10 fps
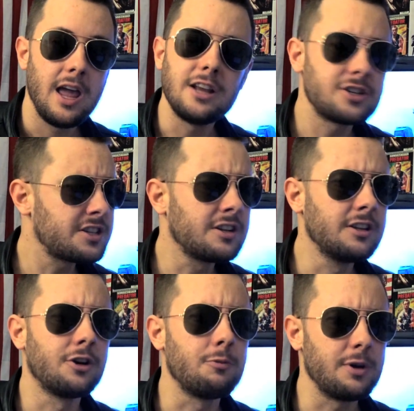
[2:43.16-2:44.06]
it's just a
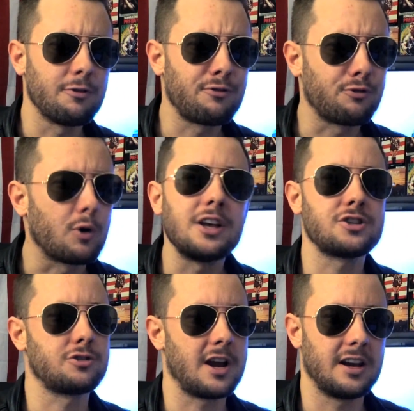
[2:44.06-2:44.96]
little bit
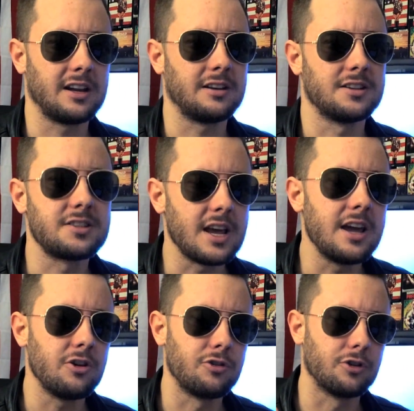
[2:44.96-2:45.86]
frustrating, to
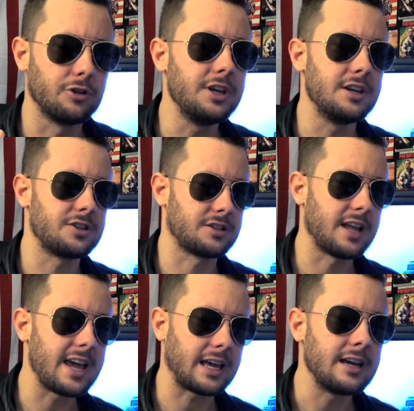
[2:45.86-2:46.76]
say the least.
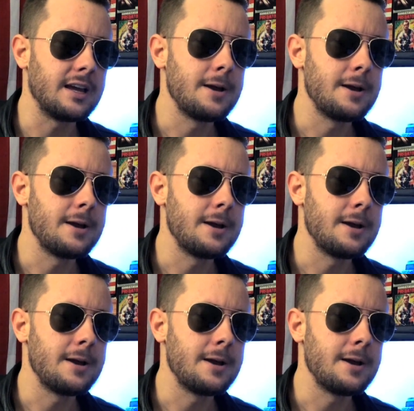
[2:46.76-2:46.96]
Like,